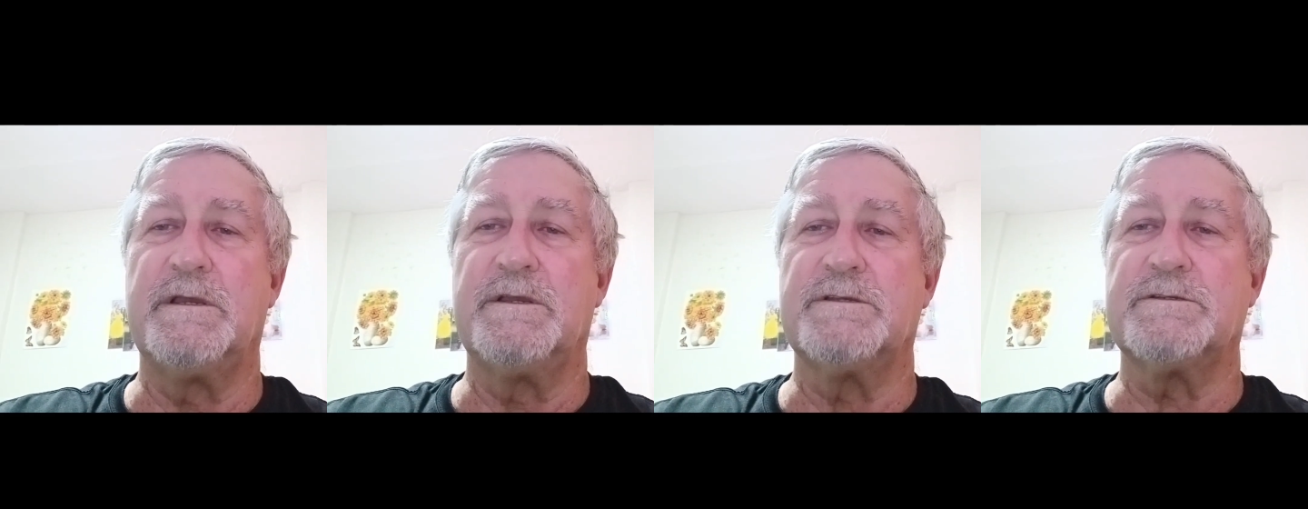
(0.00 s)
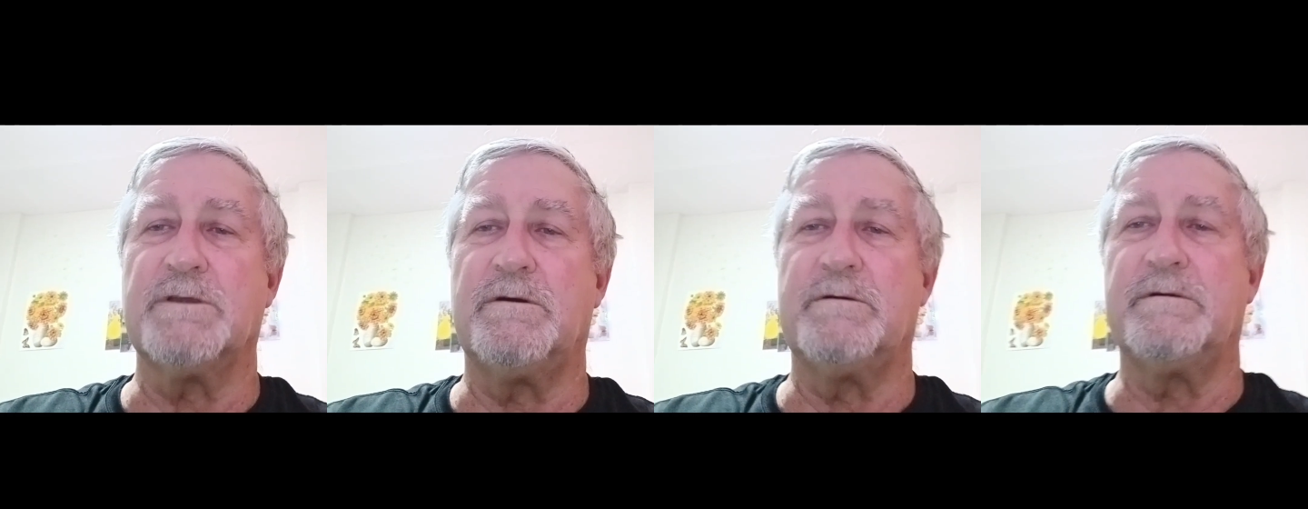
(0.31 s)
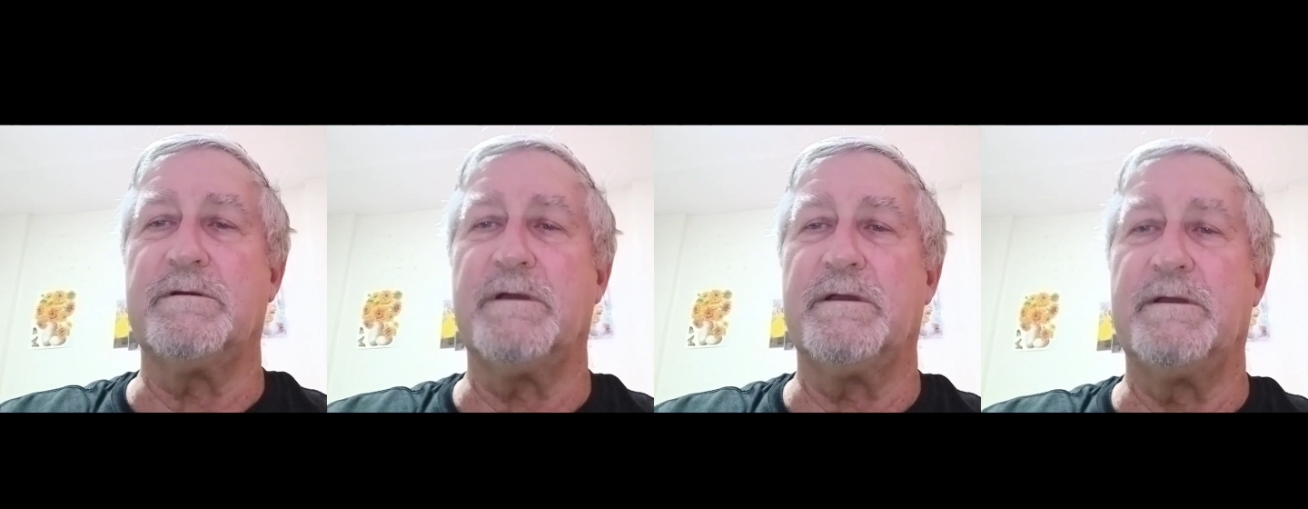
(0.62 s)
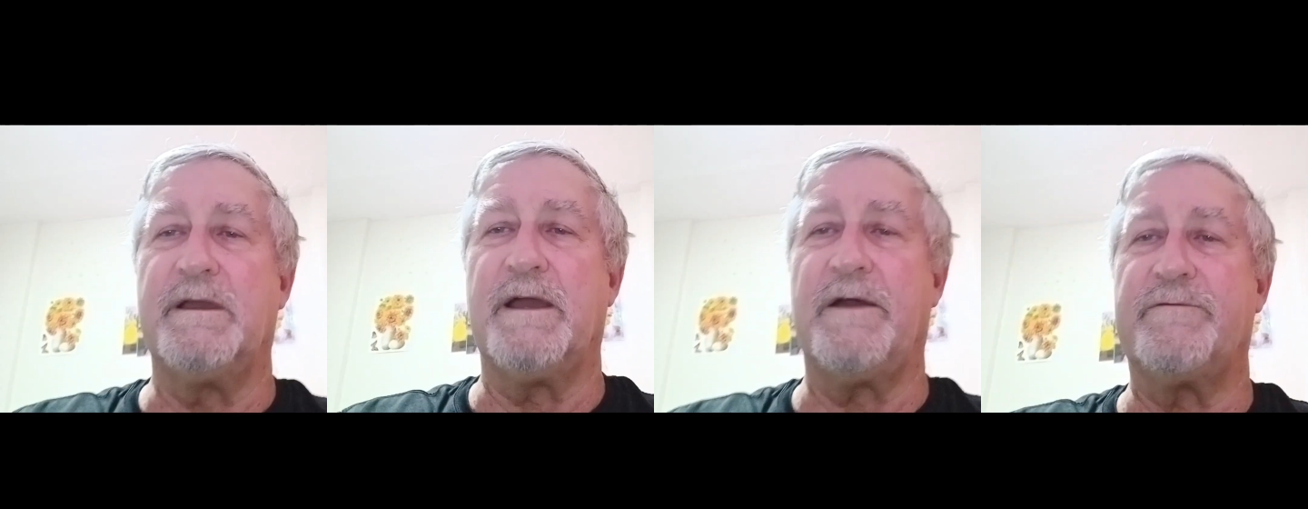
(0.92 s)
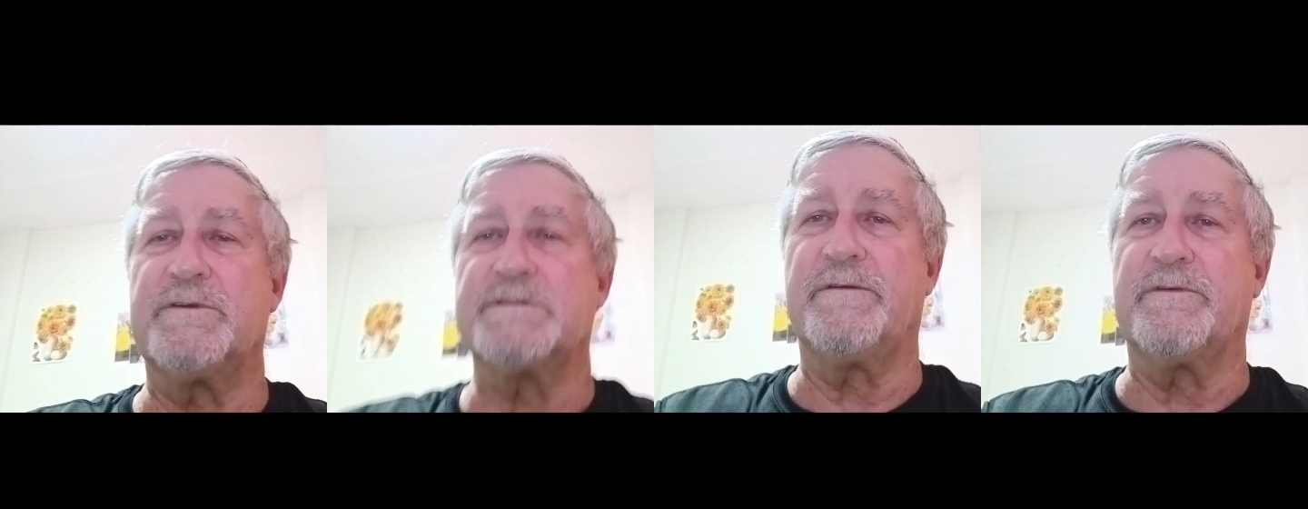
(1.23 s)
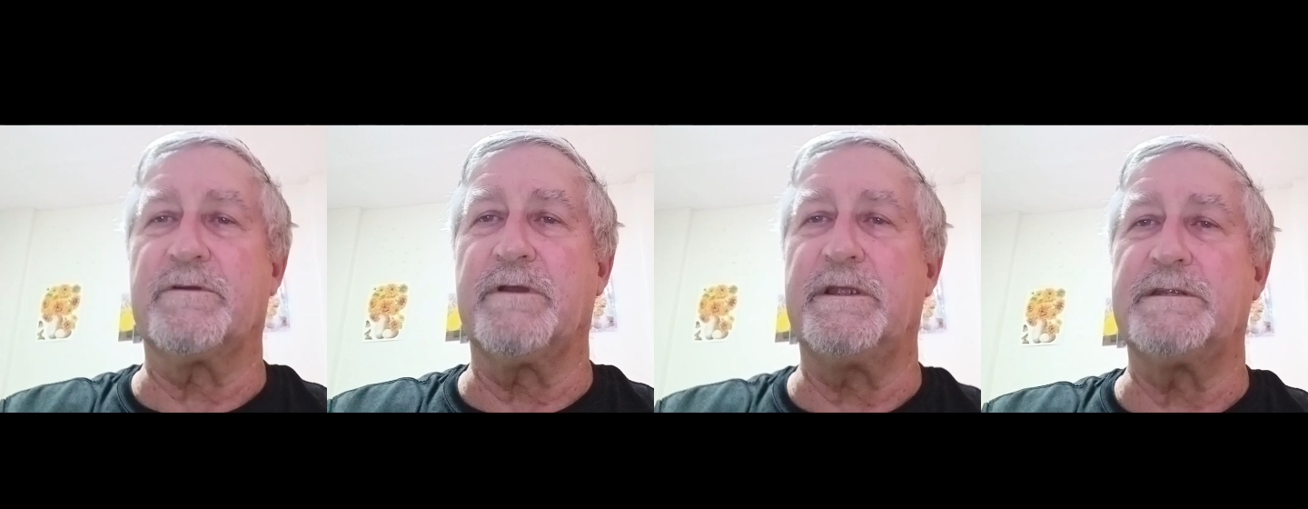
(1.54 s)
So have yourself a
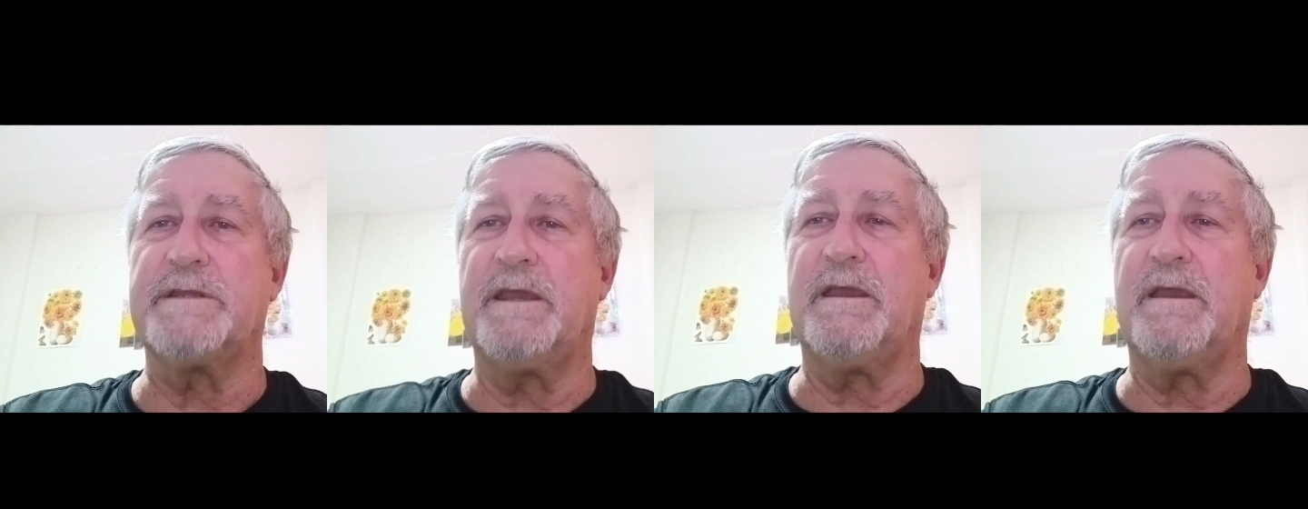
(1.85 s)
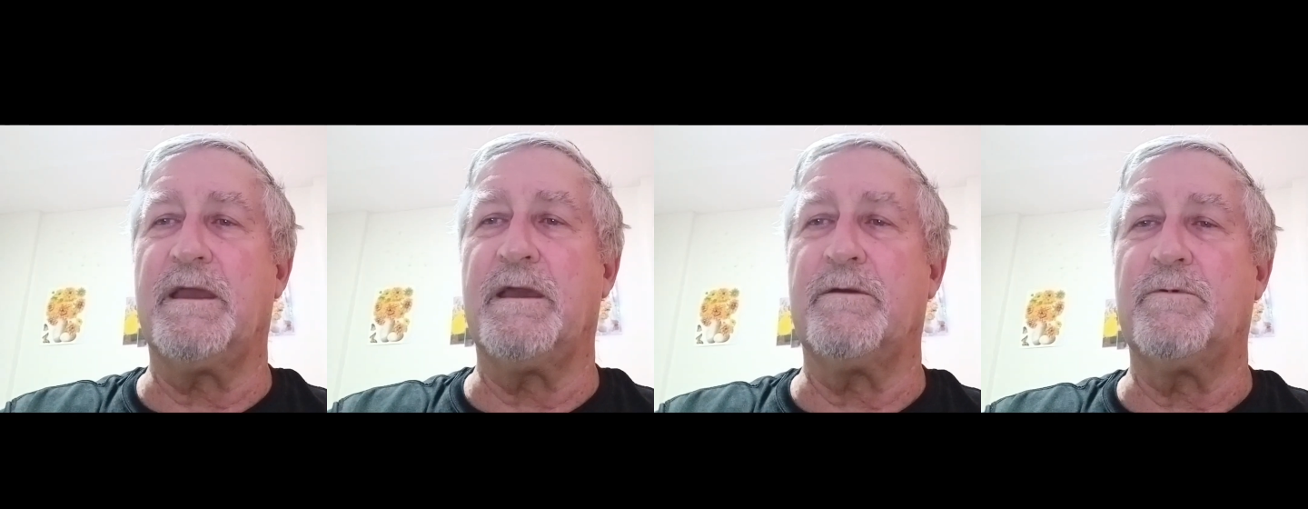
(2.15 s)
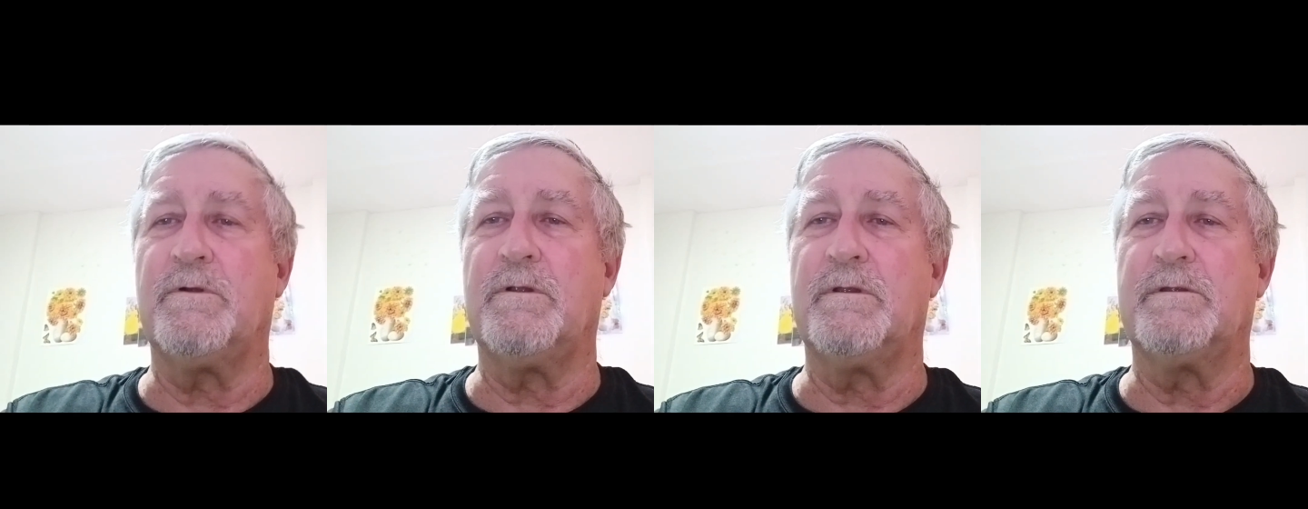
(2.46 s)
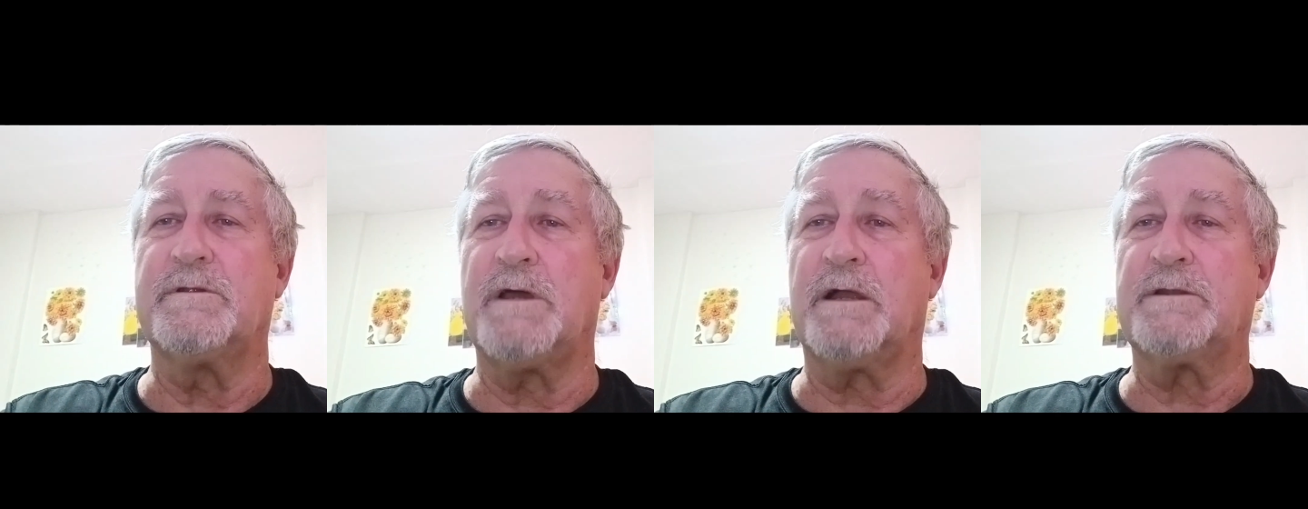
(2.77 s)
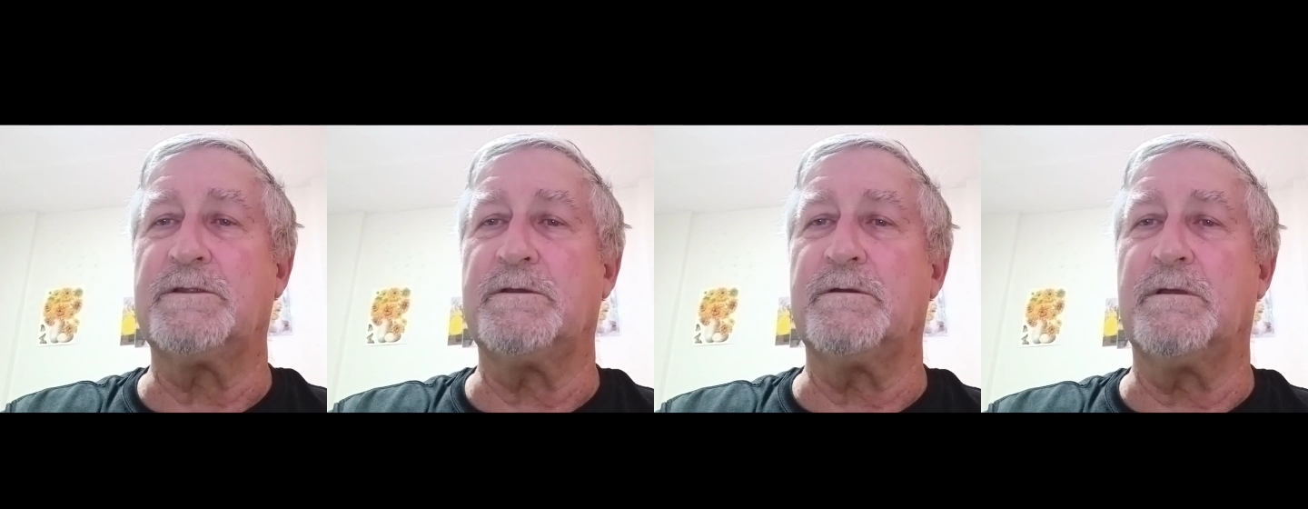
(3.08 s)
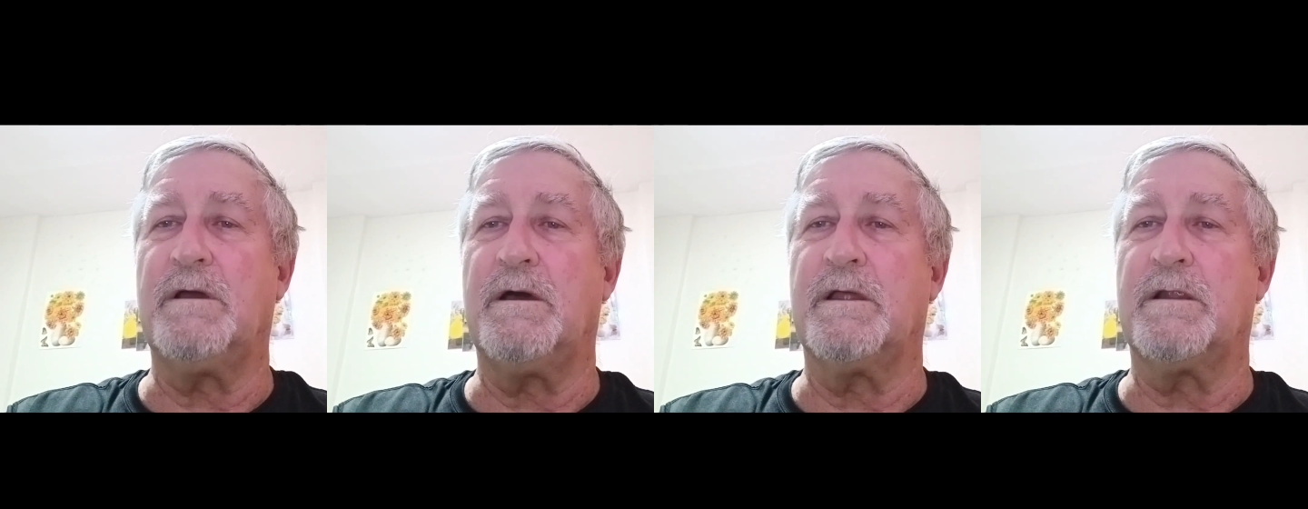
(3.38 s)
great day and we'll talk to you
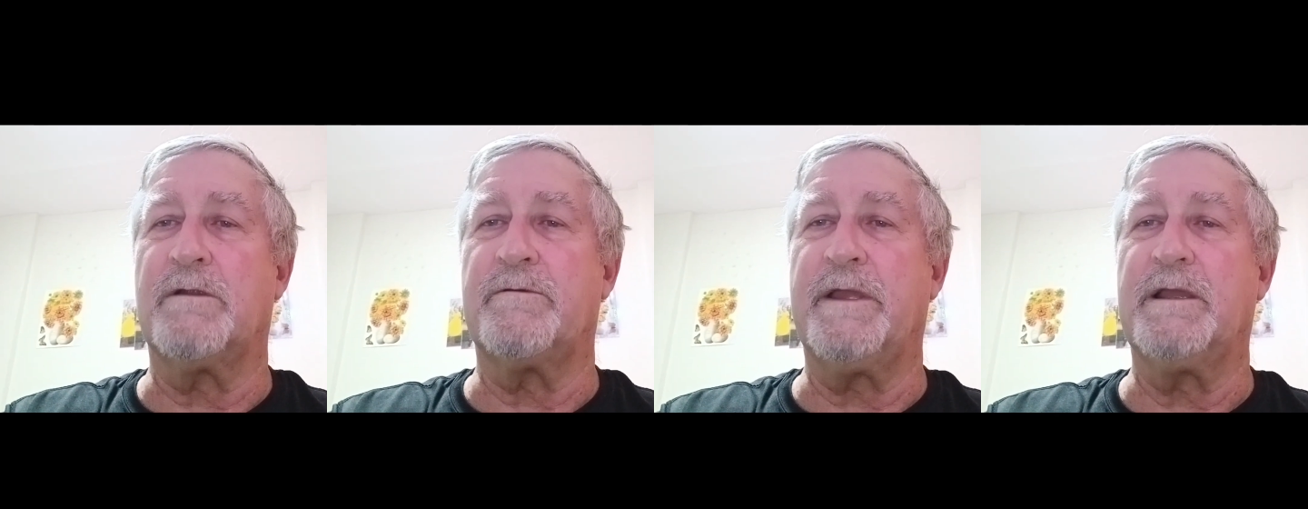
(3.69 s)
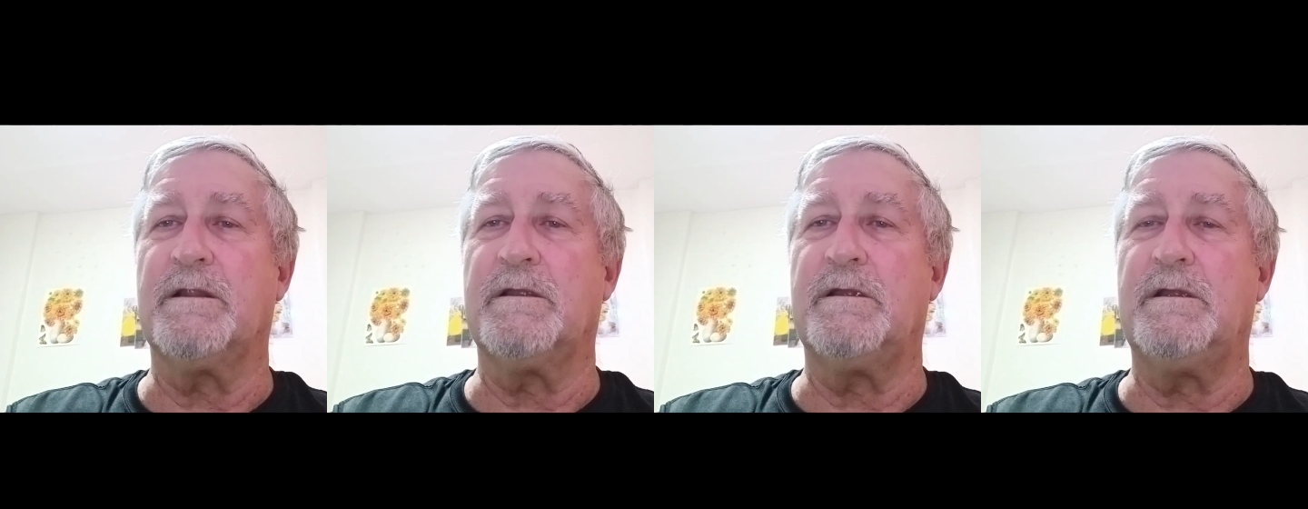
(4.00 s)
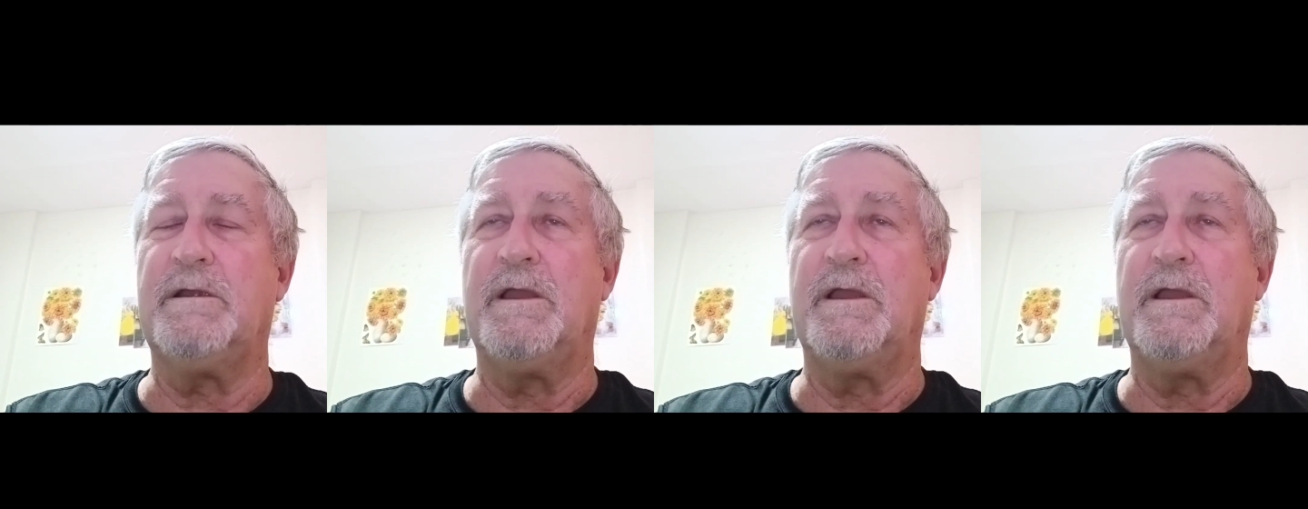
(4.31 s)
on a regular